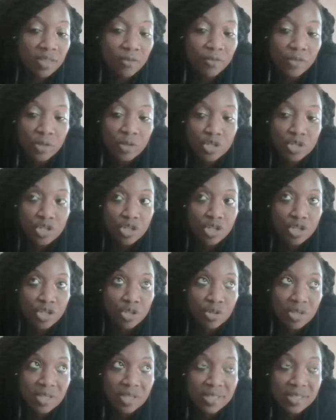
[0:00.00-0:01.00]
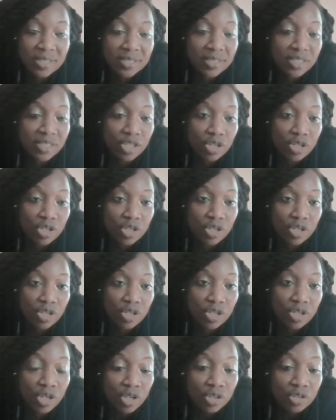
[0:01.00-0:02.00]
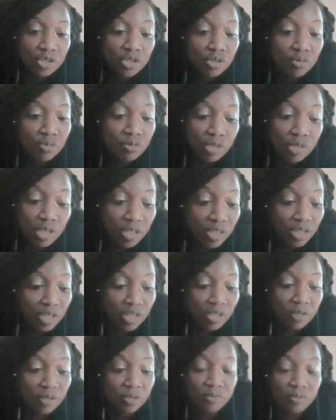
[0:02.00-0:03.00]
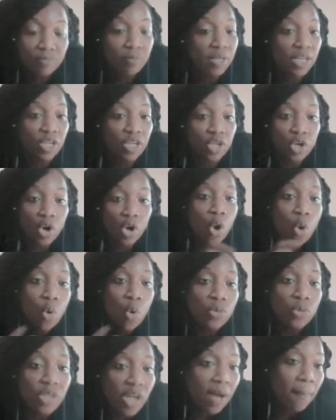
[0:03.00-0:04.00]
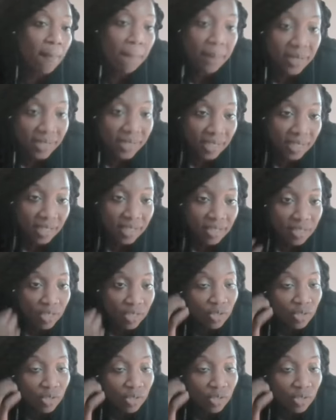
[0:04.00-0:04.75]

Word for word: in the future you can consider clean, being your own company.